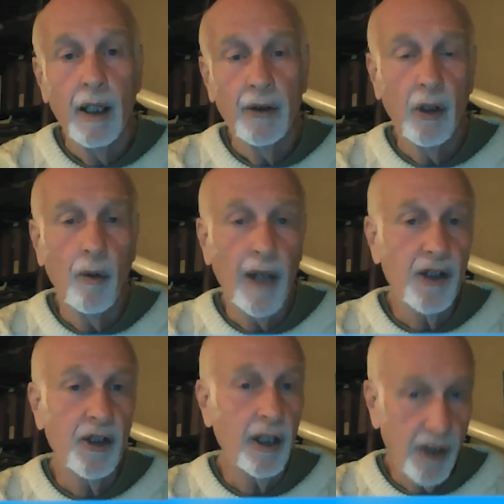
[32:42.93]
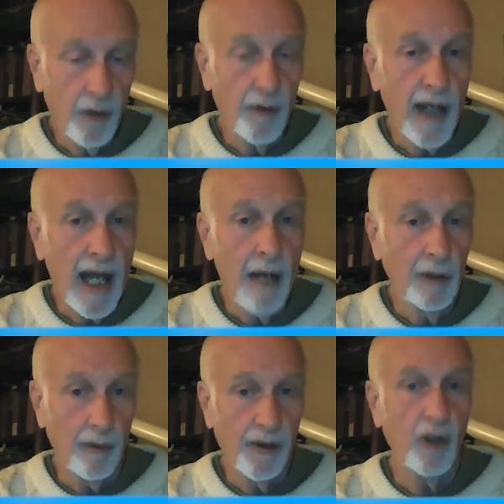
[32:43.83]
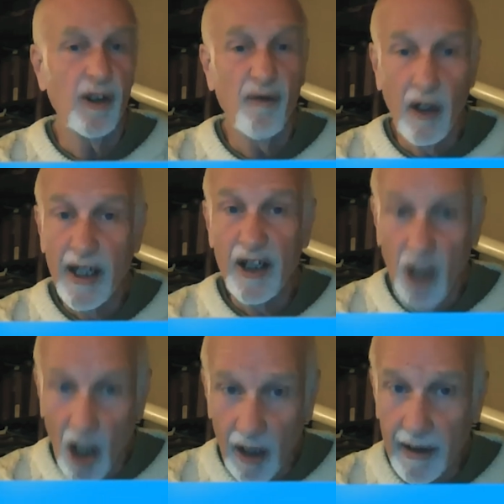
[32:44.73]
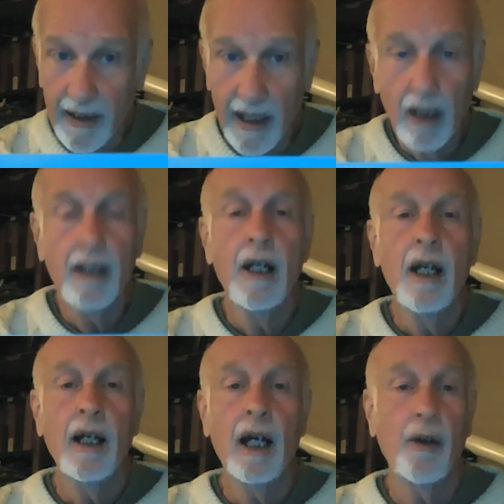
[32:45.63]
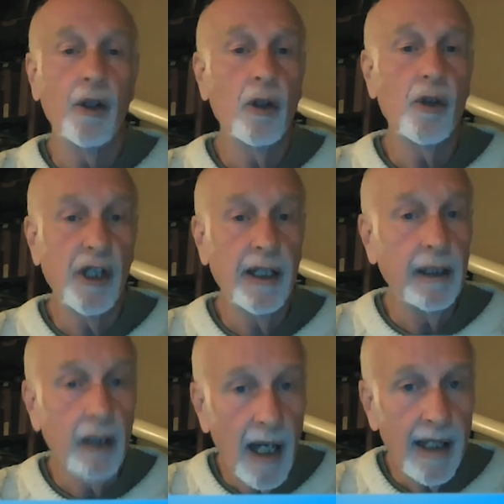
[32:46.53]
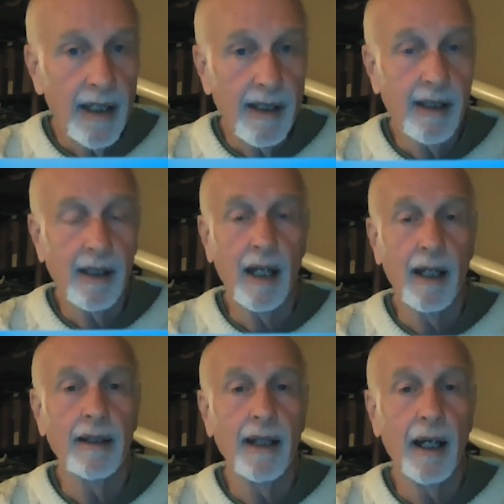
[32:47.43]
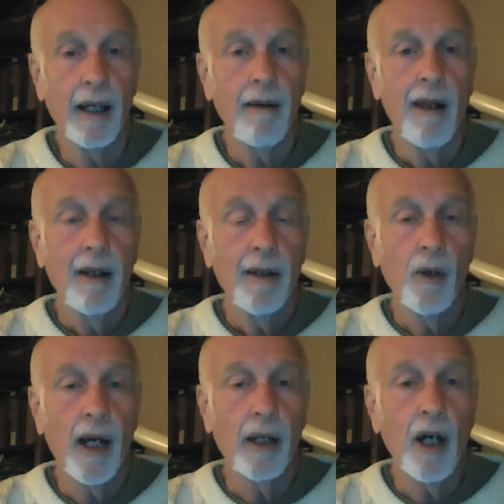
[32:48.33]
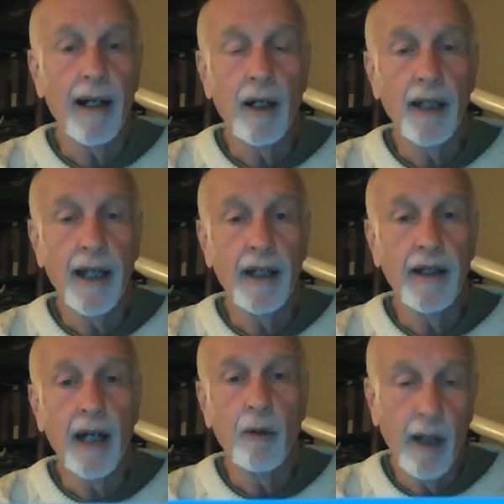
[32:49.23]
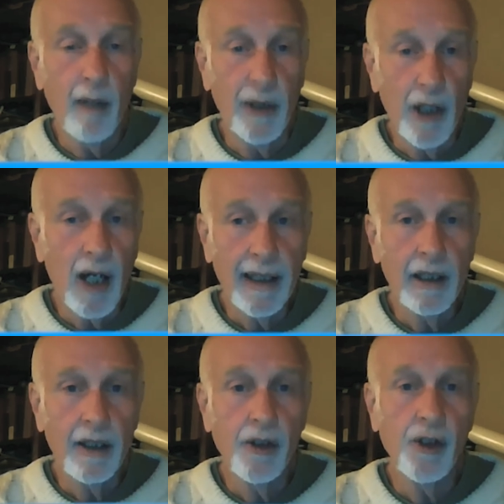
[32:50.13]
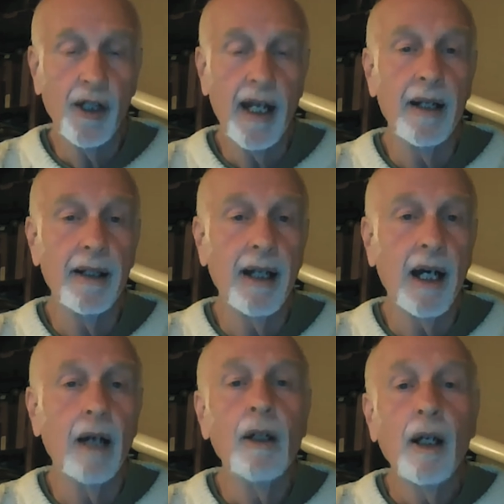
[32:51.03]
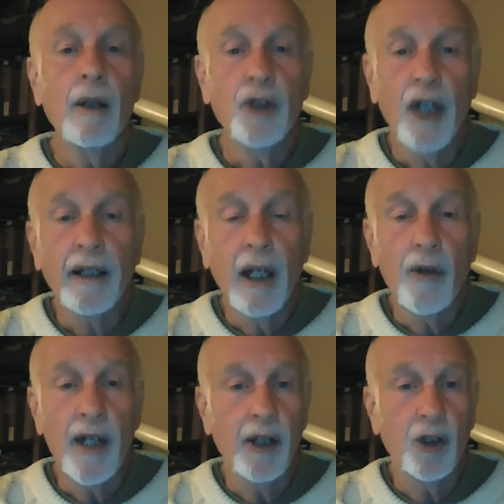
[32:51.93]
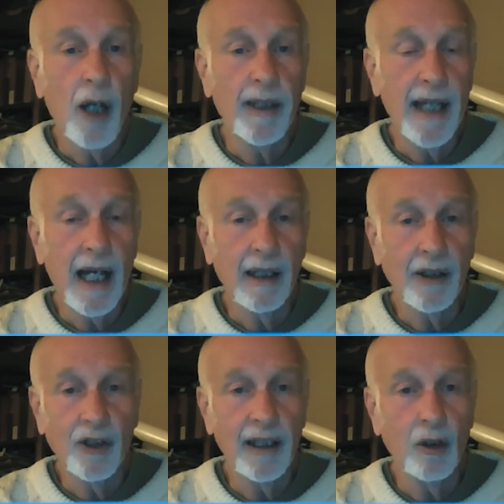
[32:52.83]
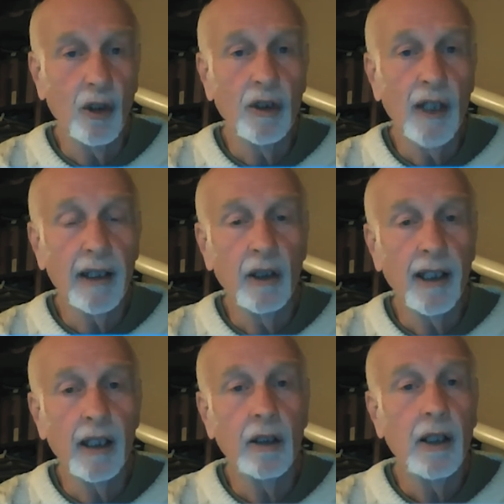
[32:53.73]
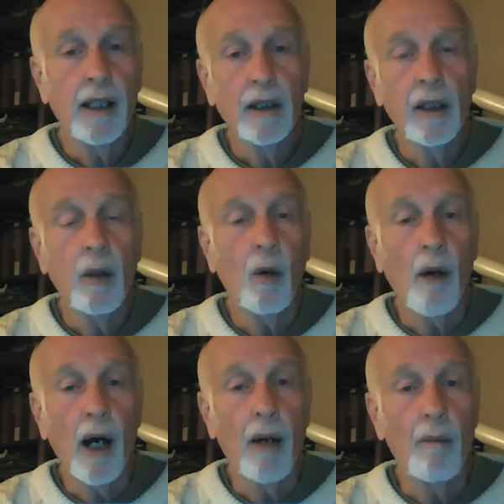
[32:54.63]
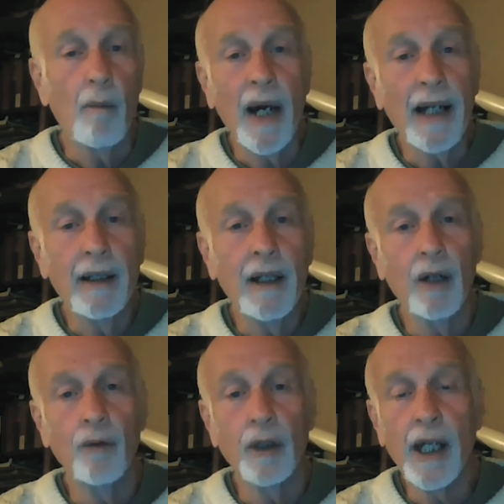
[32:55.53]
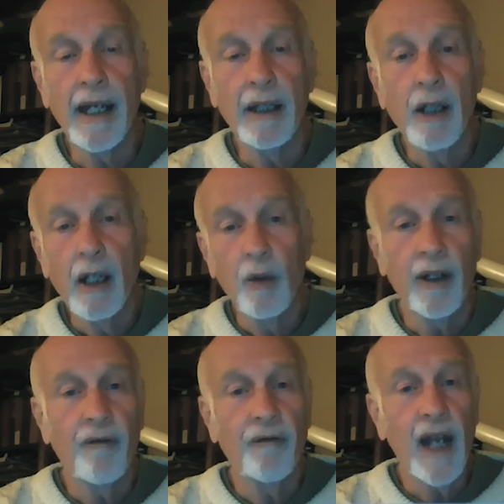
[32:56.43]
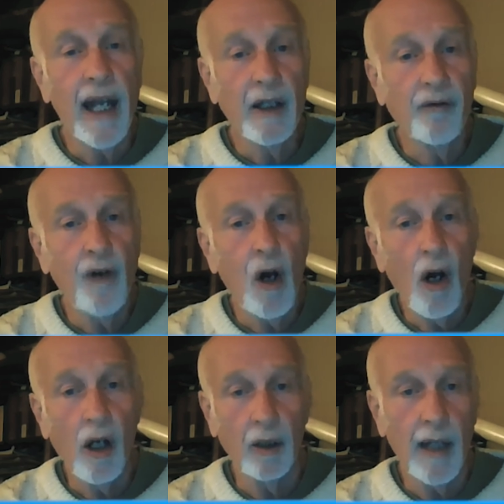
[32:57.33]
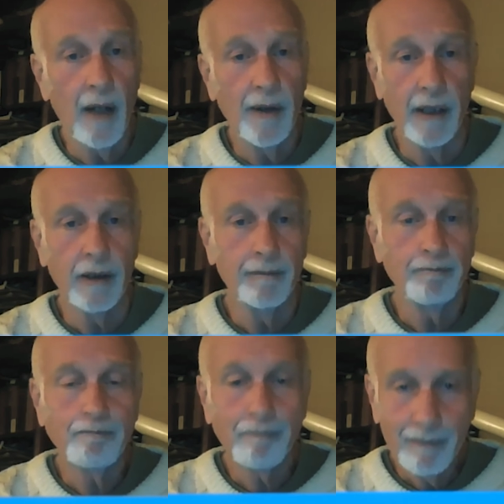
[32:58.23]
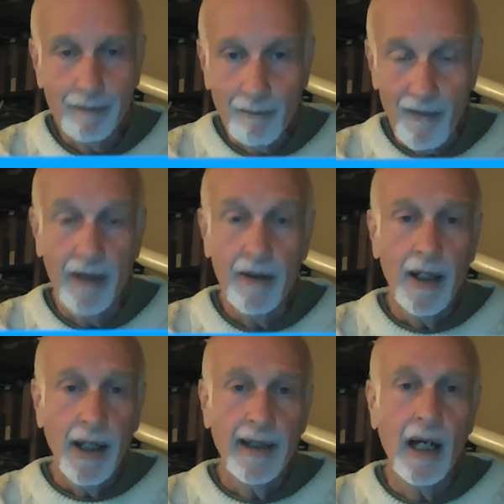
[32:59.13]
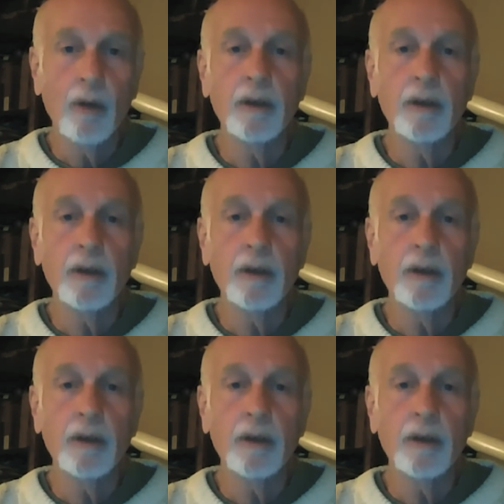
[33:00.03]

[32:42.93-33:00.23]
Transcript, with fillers: So that's uh, south of Kamloops. So it's very dark there. Uh, there are no city lights. And uh, so I got out late at night with my binoculars and uh, checked out the Andromeda Galaxy. And it looked like a little, little uh, button of light with a faint fog around it. Now,